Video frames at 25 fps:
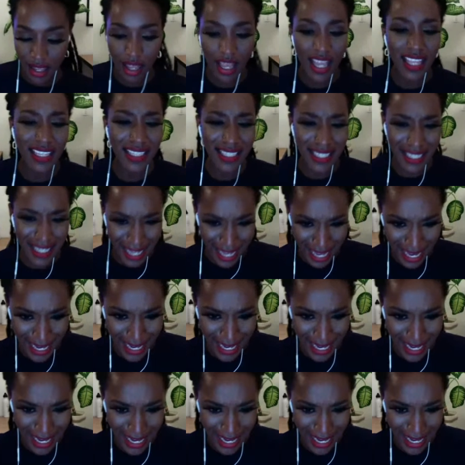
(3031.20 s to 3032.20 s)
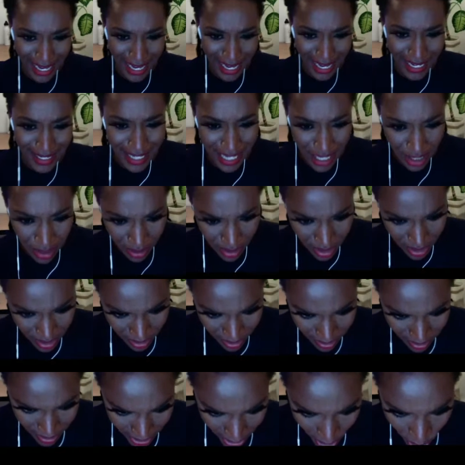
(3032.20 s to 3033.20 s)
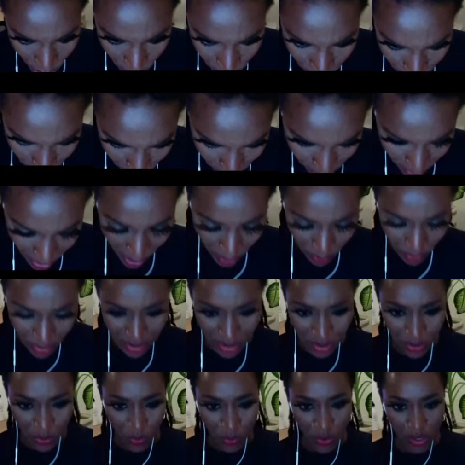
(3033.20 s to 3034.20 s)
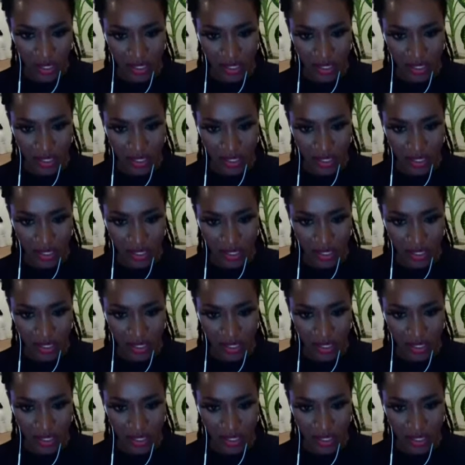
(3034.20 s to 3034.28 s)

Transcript: Yes, that looks terrible. I wish the 1 could be.